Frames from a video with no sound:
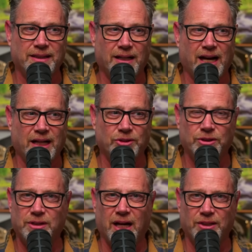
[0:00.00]

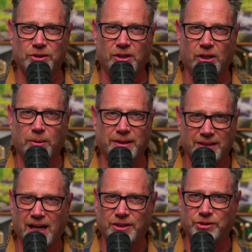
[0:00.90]
hydro, hydrocar- is
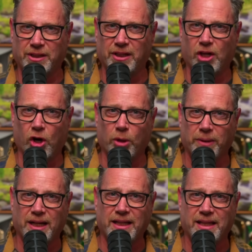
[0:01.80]
hydrogen and
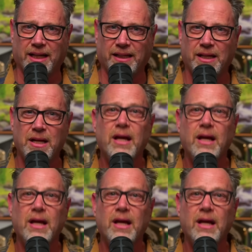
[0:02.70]
carbon, I think.